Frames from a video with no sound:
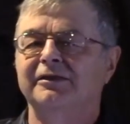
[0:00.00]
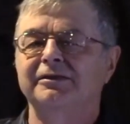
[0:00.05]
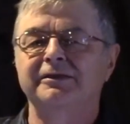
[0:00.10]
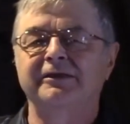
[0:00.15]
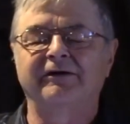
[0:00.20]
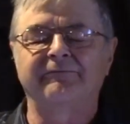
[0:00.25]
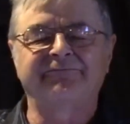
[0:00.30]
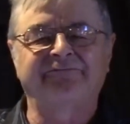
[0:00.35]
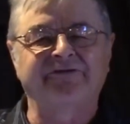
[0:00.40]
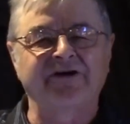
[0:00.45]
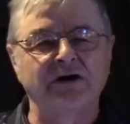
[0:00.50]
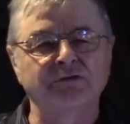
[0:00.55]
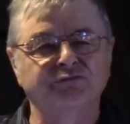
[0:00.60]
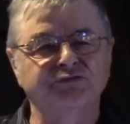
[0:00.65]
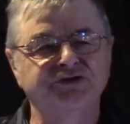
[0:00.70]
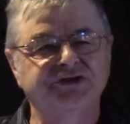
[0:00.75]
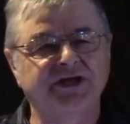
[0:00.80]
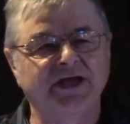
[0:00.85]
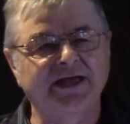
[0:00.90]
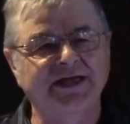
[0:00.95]
The
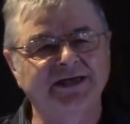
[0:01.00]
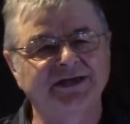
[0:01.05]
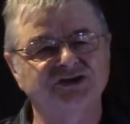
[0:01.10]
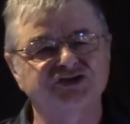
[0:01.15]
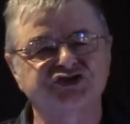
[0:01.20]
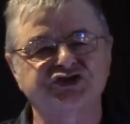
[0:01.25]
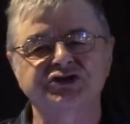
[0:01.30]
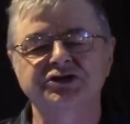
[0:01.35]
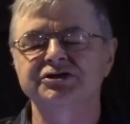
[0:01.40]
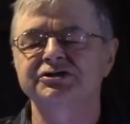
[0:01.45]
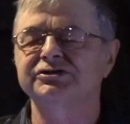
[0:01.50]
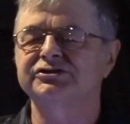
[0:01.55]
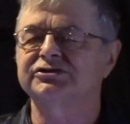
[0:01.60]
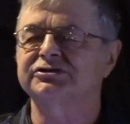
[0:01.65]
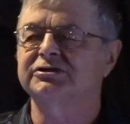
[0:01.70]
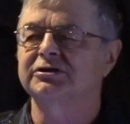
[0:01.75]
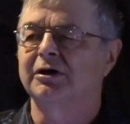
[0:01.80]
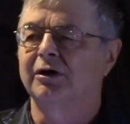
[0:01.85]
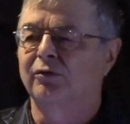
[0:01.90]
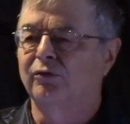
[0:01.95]

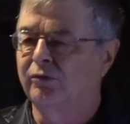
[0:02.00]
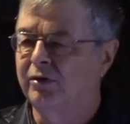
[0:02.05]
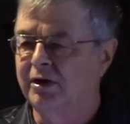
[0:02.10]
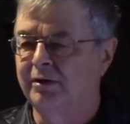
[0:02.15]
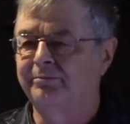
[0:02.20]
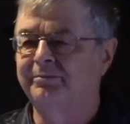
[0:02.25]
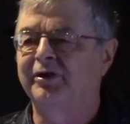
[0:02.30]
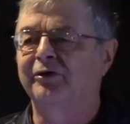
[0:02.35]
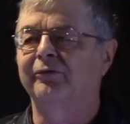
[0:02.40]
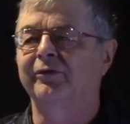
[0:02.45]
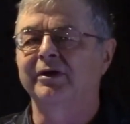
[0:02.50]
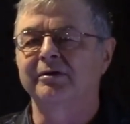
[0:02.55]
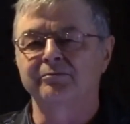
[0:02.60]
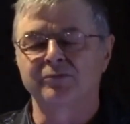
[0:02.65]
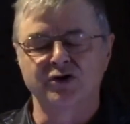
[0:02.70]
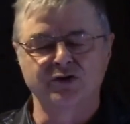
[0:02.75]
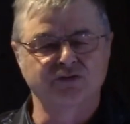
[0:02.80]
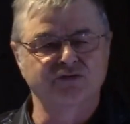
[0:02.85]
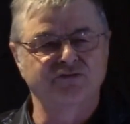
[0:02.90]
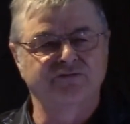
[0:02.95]
foundations will be
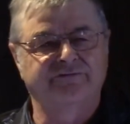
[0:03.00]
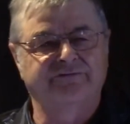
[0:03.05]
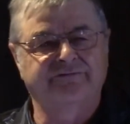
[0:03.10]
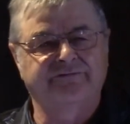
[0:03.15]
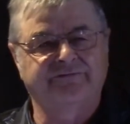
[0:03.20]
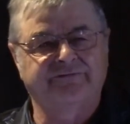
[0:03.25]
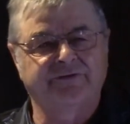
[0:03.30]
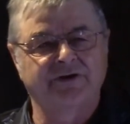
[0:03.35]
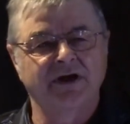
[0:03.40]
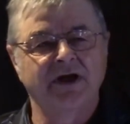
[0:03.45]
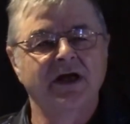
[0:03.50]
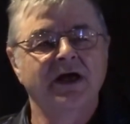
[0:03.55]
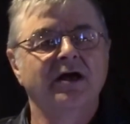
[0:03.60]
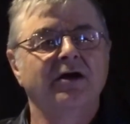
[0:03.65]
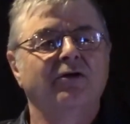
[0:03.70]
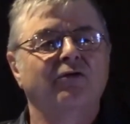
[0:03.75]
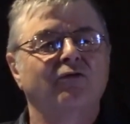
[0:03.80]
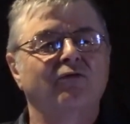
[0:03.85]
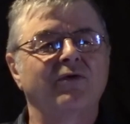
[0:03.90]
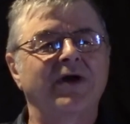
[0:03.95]
removed.
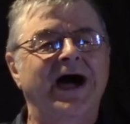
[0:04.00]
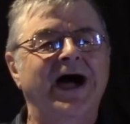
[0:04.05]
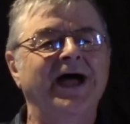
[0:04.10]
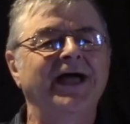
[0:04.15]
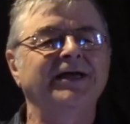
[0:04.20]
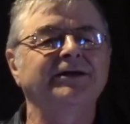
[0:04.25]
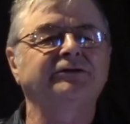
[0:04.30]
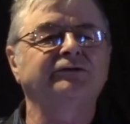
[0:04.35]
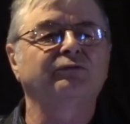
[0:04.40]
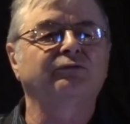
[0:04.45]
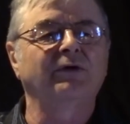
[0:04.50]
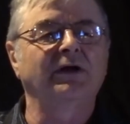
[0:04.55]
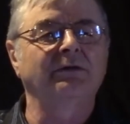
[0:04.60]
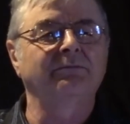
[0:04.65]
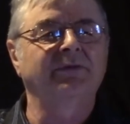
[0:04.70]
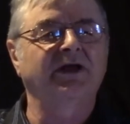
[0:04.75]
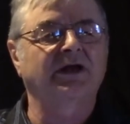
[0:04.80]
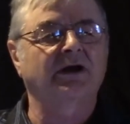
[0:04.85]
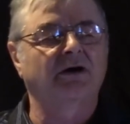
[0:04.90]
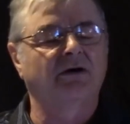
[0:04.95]
Right will
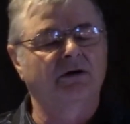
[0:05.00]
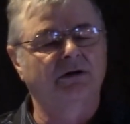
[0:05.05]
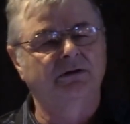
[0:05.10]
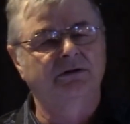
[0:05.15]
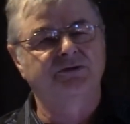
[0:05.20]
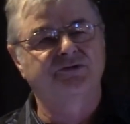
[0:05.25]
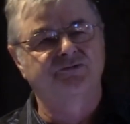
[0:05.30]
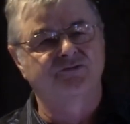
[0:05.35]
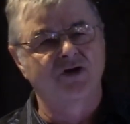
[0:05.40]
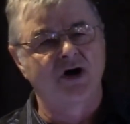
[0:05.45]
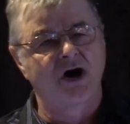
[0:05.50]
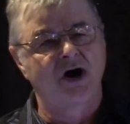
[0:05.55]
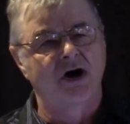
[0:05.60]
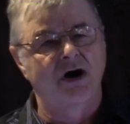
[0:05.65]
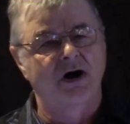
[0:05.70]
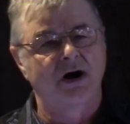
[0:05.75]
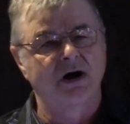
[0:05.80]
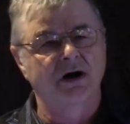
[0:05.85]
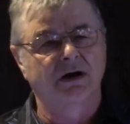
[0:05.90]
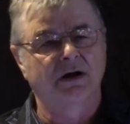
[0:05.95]
be called
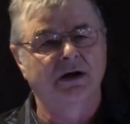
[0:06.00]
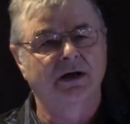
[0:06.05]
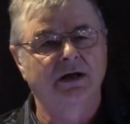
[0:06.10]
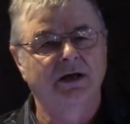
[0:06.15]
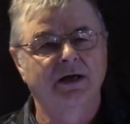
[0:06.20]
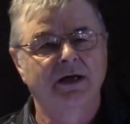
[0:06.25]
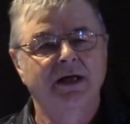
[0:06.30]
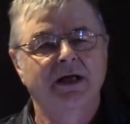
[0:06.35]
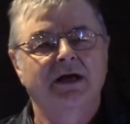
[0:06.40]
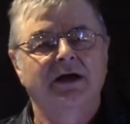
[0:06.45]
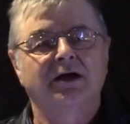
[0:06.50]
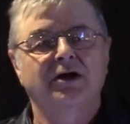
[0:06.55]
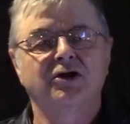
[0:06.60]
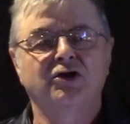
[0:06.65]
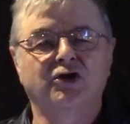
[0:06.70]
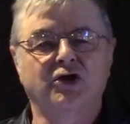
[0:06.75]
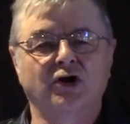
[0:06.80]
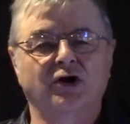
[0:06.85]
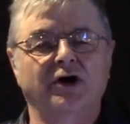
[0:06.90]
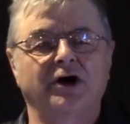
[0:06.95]
wrong.
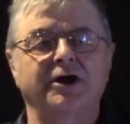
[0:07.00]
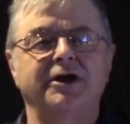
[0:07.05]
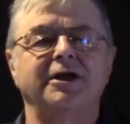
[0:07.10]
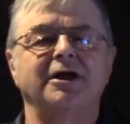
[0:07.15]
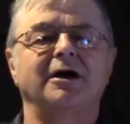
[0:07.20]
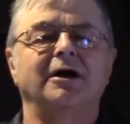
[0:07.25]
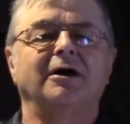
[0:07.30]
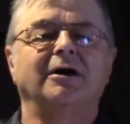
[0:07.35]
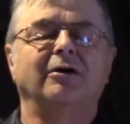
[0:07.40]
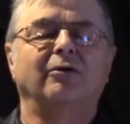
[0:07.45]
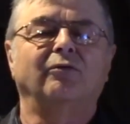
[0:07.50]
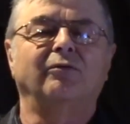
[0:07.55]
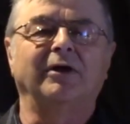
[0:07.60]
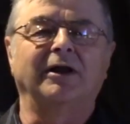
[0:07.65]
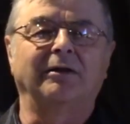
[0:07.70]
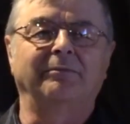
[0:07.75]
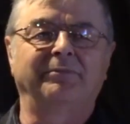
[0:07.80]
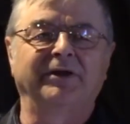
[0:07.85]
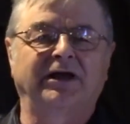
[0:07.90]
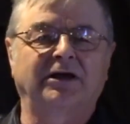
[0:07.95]
Good
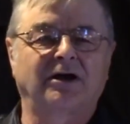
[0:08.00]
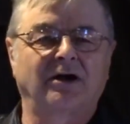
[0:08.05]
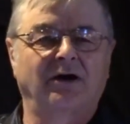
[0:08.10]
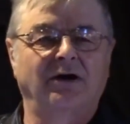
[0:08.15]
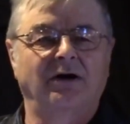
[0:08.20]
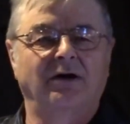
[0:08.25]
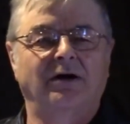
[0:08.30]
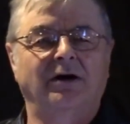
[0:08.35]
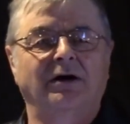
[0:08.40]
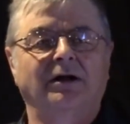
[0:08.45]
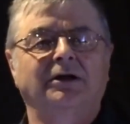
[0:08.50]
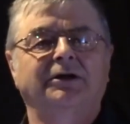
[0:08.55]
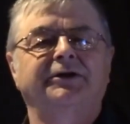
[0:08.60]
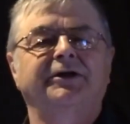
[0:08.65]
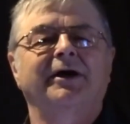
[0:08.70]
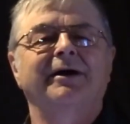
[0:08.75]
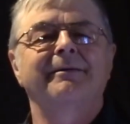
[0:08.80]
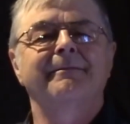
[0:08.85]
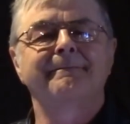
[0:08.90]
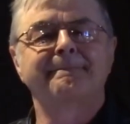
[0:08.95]
will be
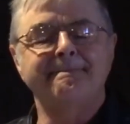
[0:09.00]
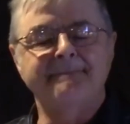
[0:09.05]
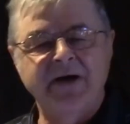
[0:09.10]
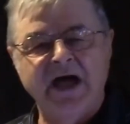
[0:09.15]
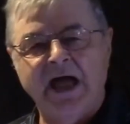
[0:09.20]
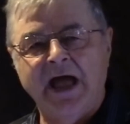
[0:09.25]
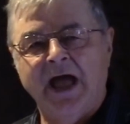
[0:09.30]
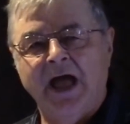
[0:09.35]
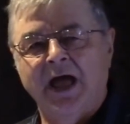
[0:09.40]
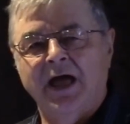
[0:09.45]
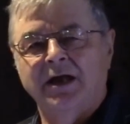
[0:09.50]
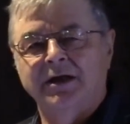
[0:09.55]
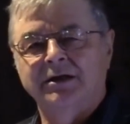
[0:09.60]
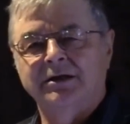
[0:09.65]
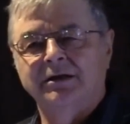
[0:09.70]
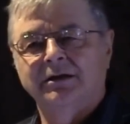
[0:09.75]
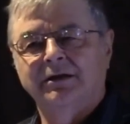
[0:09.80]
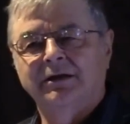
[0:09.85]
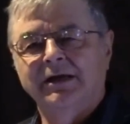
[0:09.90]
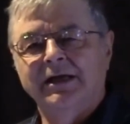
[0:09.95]
called
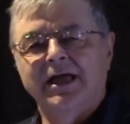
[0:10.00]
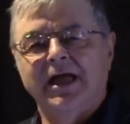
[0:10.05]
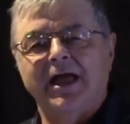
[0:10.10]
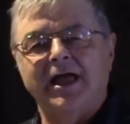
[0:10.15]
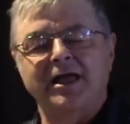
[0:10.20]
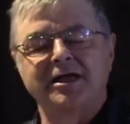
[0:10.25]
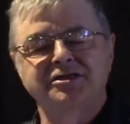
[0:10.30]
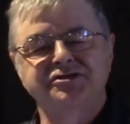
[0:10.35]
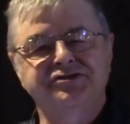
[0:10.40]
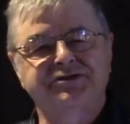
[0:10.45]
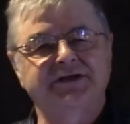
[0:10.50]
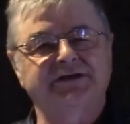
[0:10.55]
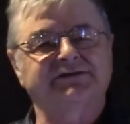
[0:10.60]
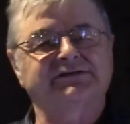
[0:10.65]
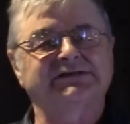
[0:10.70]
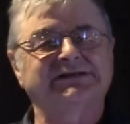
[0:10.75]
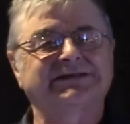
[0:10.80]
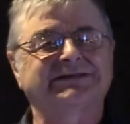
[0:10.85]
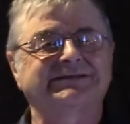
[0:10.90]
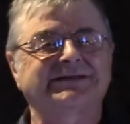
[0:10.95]
bad. And
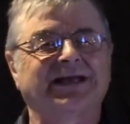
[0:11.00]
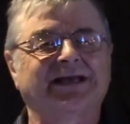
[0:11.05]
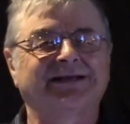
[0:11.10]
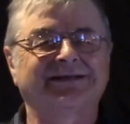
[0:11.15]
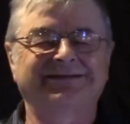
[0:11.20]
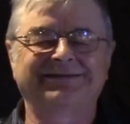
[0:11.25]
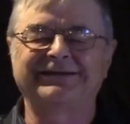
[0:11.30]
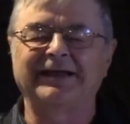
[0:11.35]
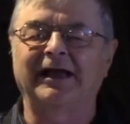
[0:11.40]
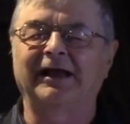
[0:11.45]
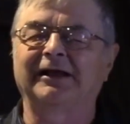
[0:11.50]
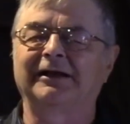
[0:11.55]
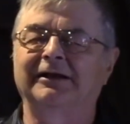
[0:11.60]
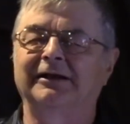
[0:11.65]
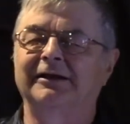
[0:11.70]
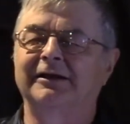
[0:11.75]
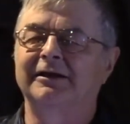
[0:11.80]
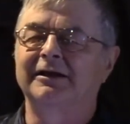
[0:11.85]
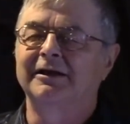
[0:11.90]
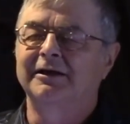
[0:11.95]
this is
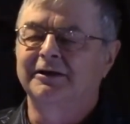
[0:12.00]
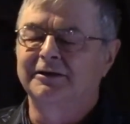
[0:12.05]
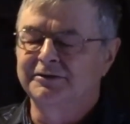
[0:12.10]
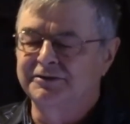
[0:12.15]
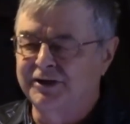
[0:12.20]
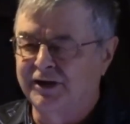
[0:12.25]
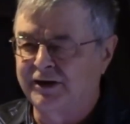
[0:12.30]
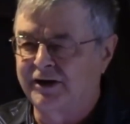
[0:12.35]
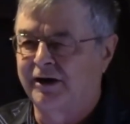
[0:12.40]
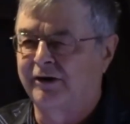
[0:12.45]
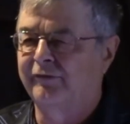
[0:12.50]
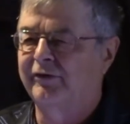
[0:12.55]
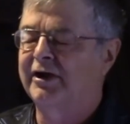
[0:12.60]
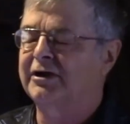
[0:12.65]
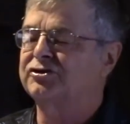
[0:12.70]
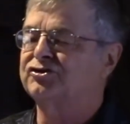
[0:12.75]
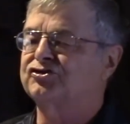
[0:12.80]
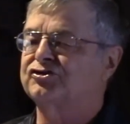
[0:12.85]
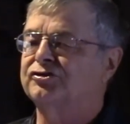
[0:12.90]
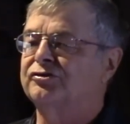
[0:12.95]
exactly the
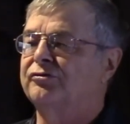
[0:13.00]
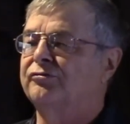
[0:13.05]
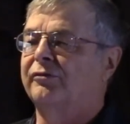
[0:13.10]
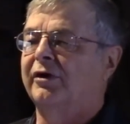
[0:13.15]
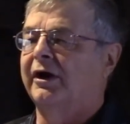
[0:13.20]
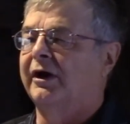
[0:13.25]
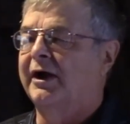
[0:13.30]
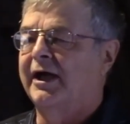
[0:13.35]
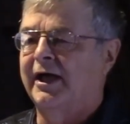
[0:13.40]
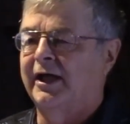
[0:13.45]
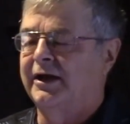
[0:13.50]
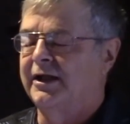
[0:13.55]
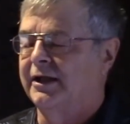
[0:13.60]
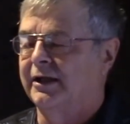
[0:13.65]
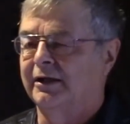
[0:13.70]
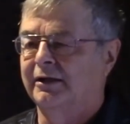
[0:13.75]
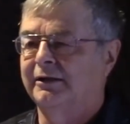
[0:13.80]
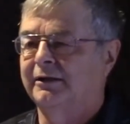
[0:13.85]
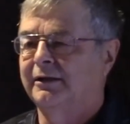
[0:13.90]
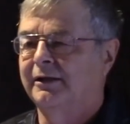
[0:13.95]
direction we're
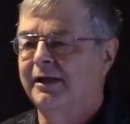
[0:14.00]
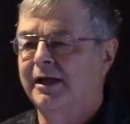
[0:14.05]
heading.